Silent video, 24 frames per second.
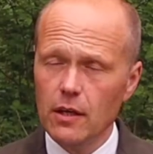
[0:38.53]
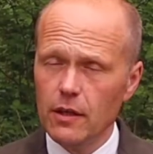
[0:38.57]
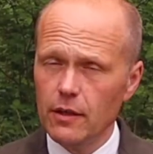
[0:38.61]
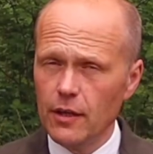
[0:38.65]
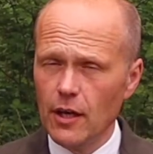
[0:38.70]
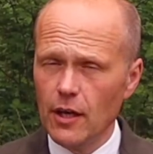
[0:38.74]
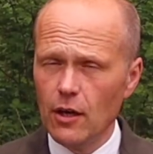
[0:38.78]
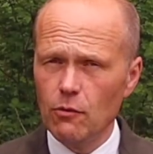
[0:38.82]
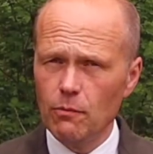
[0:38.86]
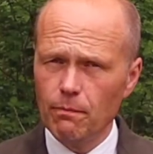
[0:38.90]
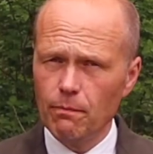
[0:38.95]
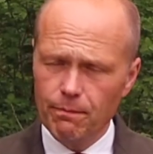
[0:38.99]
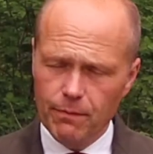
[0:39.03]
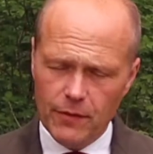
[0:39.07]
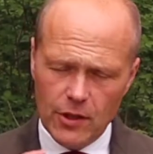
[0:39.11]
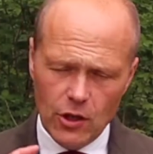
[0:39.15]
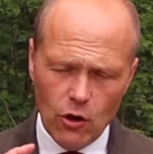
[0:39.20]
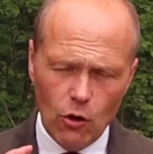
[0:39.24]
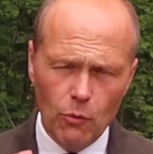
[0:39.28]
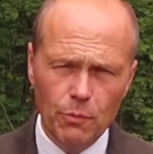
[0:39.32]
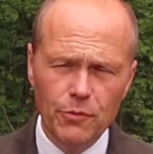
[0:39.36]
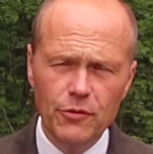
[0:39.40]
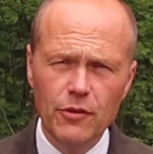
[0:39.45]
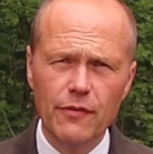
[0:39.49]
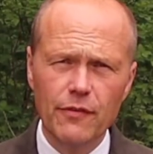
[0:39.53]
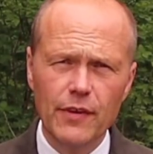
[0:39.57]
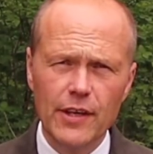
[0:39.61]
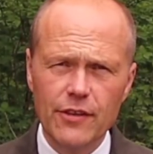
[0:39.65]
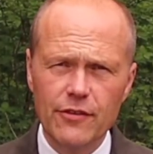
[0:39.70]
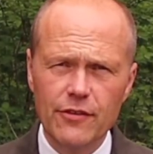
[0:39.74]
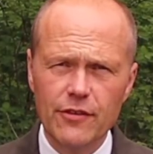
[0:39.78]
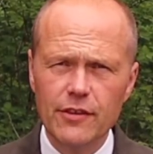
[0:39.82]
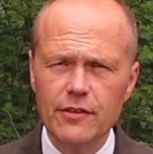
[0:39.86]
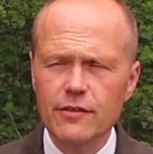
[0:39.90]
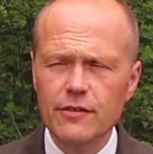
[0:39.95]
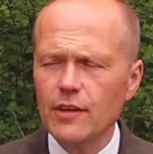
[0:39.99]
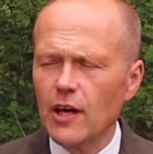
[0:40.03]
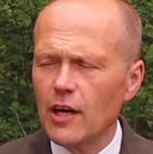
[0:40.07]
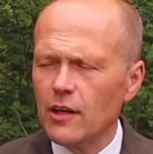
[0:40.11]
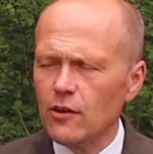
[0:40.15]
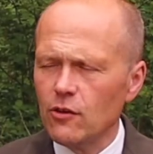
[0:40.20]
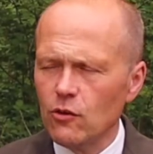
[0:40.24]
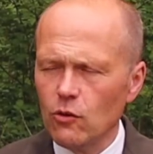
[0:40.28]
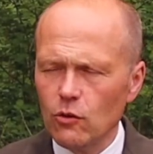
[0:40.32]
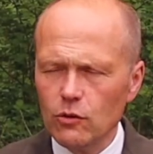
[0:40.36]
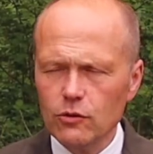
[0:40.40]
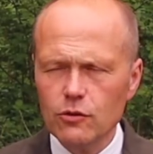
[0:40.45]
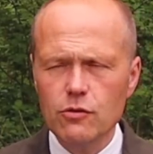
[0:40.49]
Now, the observations are
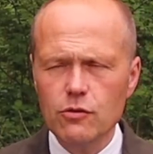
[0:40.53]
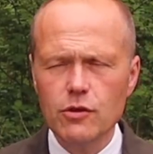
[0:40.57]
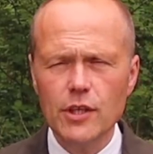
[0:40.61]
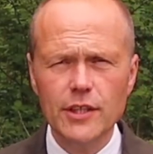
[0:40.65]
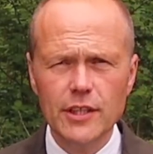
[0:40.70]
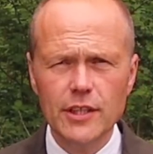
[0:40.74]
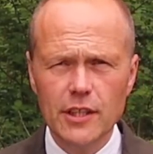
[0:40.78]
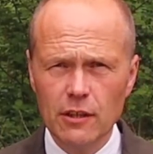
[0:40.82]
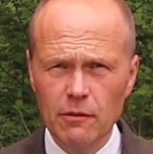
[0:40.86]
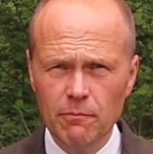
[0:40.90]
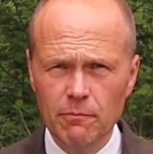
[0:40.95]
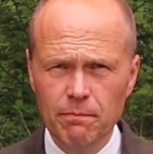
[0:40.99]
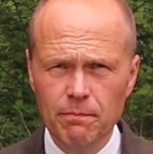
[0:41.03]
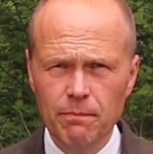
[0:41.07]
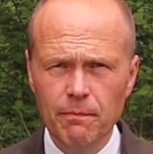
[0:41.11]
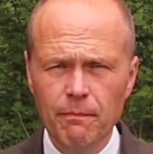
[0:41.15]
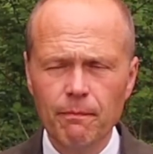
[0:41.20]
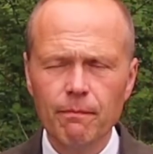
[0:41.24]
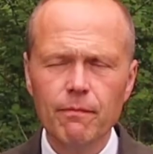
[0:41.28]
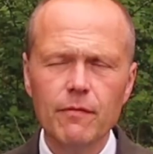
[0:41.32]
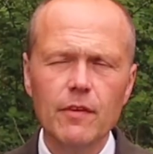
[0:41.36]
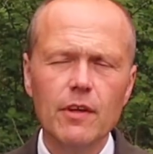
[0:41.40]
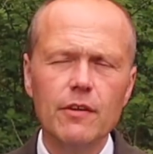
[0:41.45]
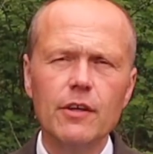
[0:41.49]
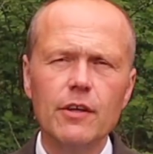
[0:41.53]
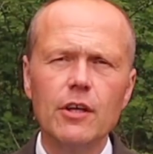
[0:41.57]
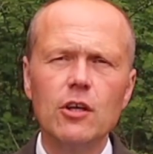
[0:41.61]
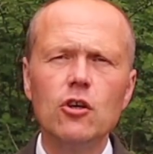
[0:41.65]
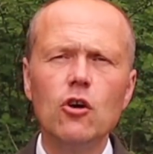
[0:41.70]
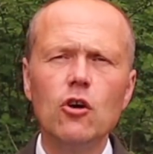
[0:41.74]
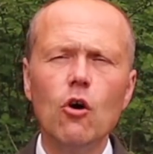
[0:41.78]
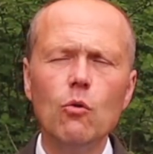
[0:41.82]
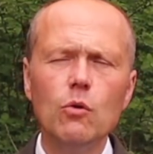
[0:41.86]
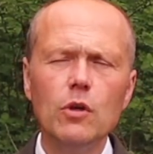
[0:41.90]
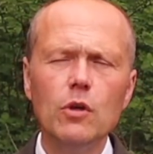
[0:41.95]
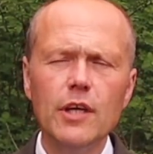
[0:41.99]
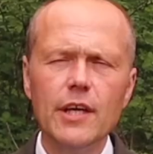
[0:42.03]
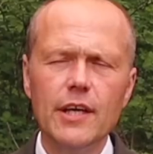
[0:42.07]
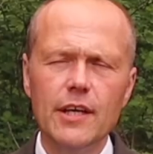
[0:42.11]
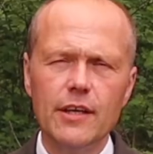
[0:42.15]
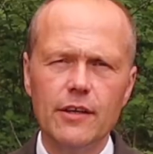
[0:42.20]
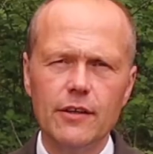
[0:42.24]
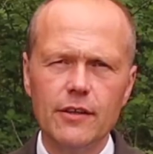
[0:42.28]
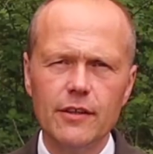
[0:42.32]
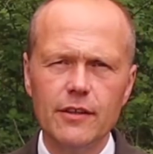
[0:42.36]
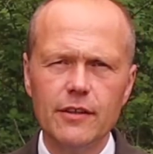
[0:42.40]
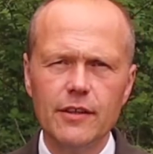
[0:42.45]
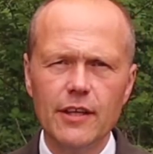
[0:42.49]
not critical the goal
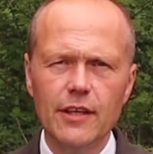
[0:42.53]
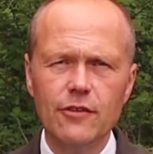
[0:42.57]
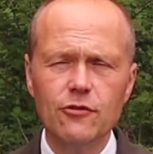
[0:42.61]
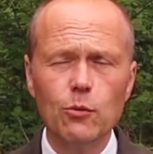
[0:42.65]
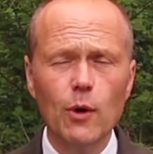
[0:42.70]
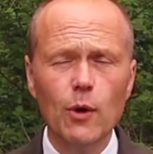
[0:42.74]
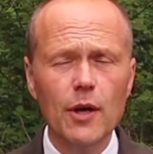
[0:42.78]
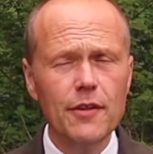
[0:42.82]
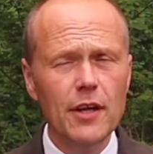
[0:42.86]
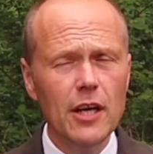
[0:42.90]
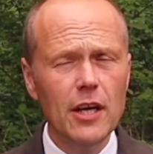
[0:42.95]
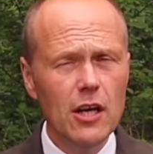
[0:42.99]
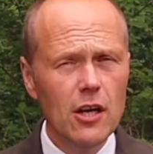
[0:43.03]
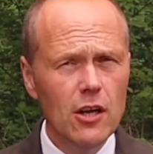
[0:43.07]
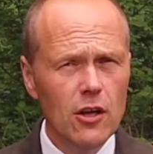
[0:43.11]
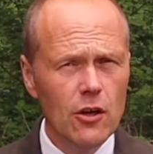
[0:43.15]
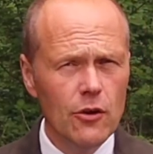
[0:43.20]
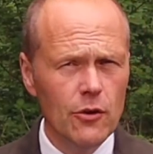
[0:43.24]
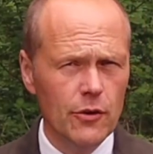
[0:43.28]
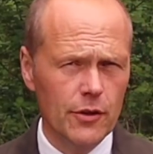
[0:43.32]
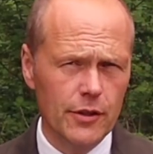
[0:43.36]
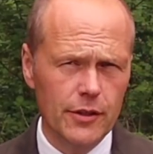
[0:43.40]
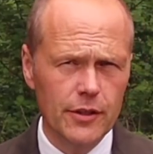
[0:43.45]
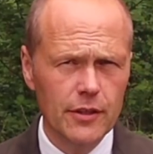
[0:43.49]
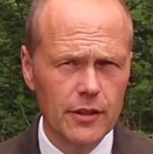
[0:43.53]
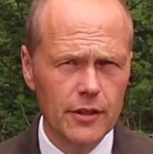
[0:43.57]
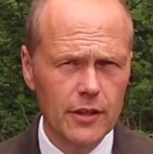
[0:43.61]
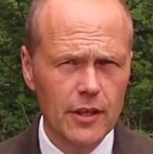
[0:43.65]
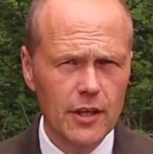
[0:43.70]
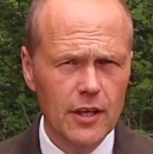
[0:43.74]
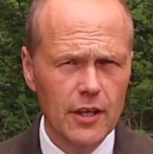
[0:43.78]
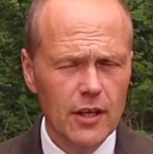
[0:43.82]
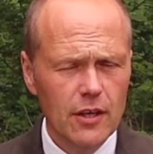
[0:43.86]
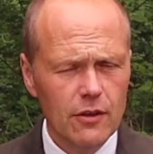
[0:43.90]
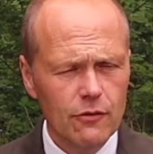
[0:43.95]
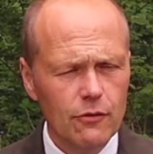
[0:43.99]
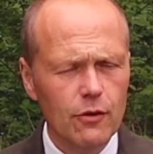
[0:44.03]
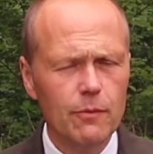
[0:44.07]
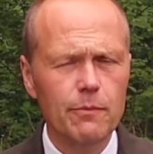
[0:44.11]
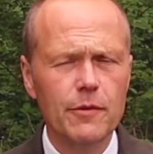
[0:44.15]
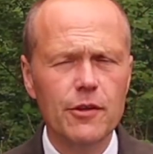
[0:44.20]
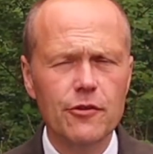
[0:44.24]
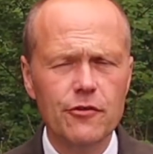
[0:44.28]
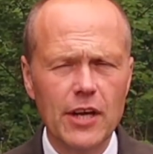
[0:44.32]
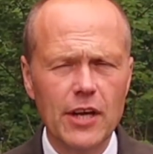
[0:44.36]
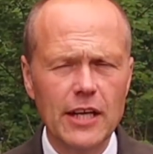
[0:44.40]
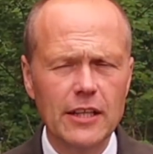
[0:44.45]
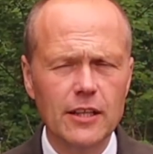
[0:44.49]
here is to either learn from
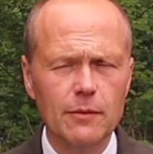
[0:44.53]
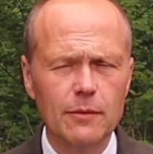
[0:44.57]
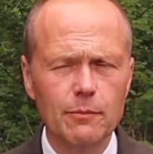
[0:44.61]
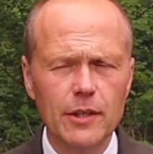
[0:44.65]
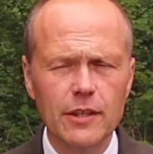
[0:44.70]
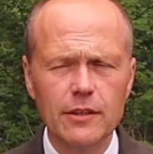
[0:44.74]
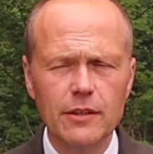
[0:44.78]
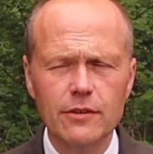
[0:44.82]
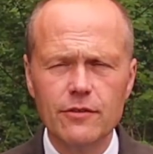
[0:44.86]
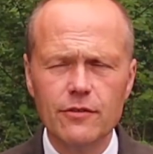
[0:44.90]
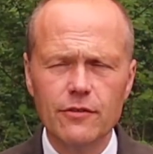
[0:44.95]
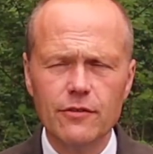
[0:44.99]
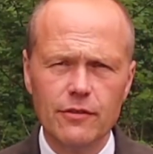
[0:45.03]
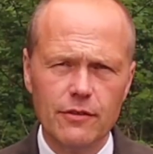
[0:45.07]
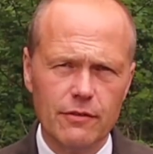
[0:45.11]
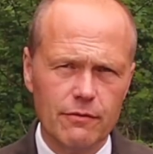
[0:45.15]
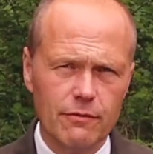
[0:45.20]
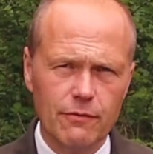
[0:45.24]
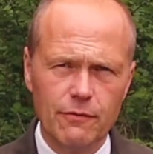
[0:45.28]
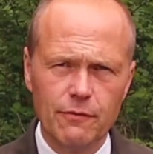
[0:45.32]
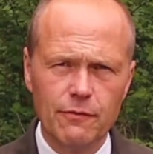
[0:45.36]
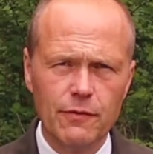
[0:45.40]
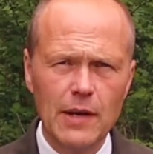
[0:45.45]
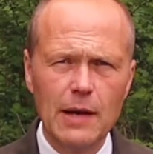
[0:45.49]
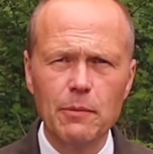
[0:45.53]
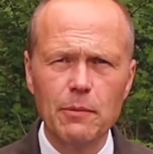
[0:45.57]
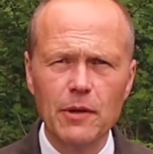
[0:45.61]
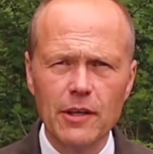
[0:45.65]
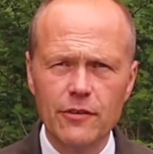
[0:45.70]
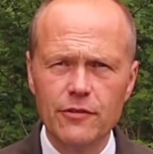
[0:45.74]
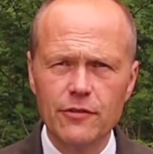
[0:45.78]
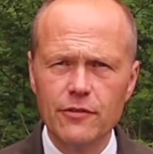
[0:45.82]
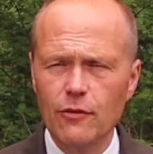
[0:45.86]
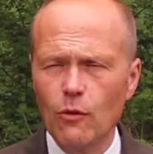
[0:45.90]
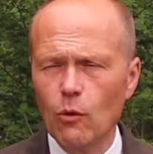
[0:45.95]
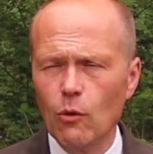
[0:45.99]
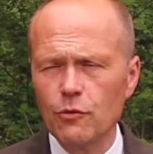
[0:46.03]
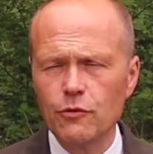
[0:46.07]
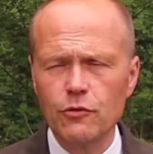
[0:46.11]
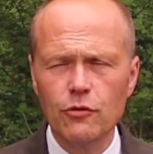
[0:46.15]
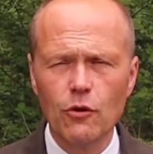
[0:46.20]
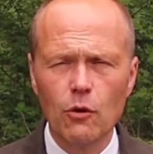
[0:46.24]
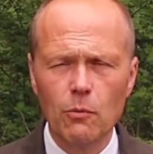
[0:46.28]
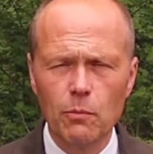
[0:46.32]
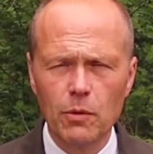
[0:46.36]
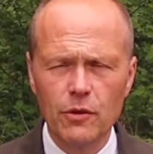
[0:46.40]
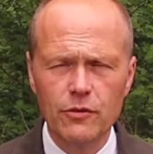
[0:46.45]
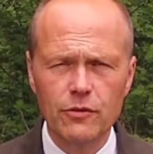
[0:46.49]
the gentleman's fabulous
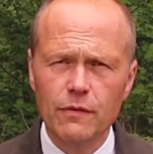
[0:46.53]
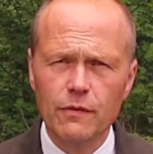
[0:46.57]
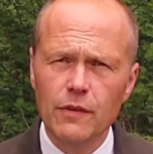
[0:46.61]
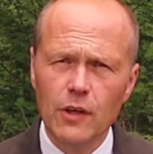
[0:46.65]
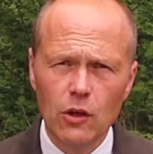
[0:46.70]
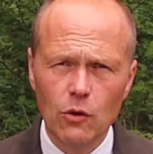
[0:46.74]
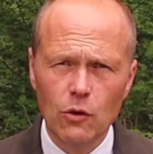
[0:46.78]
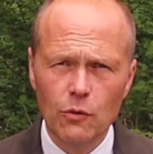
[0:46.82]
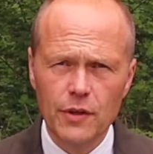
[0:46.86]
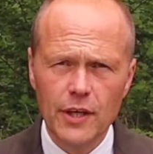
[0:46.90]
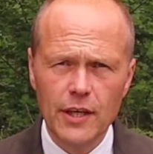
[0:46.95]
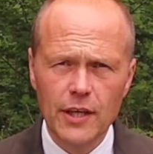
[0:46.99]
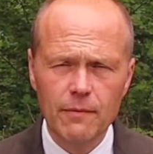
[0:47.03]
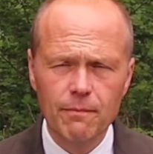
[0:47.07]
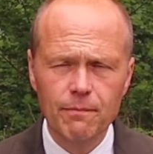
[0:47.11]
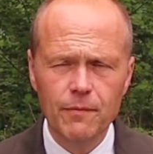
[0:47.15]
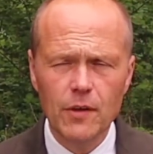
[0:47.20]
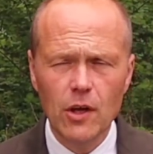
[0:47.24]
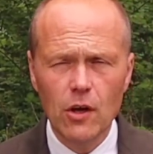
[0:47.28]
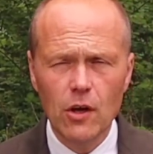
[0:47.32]
ensembles of clothing